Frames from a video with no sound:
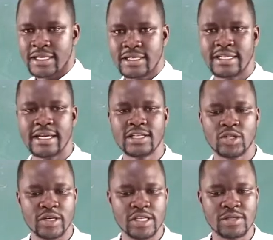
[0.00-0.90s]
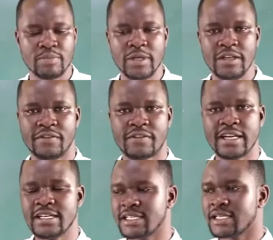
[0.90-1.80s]
territories,
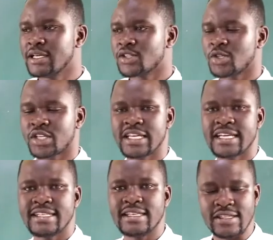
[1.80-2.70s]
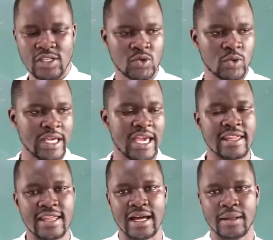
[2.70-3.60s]
different societies
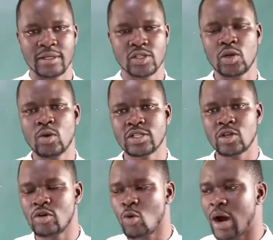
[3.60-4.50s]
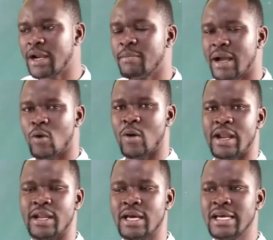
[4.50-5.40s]
together, slowly, one by
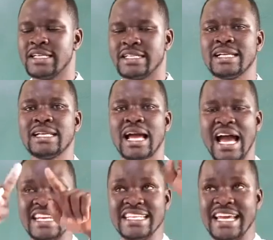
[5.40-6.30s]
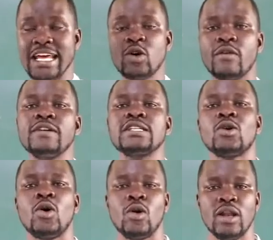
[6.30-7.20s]
one, till at the end of it
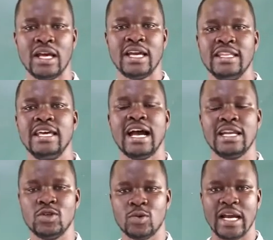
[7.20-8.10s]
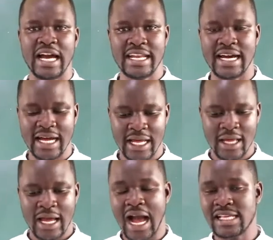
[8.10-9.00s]
all, they had
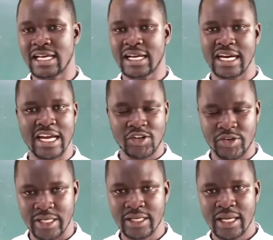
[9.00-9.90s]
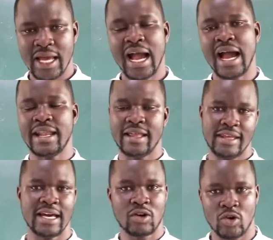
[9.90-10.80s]
Uganda as a country under
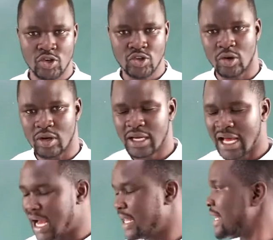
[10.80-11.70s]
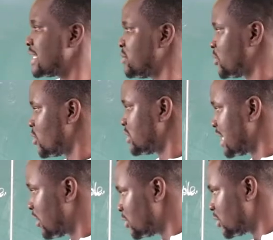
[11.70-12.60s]
their control. And that brought
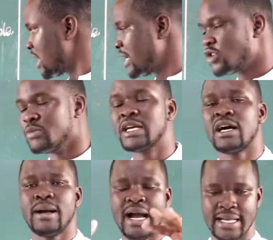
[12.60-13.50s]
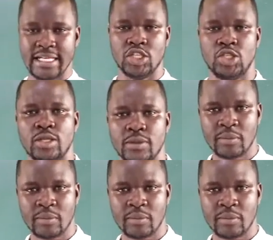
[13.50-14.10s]
now Uganda to become a nation.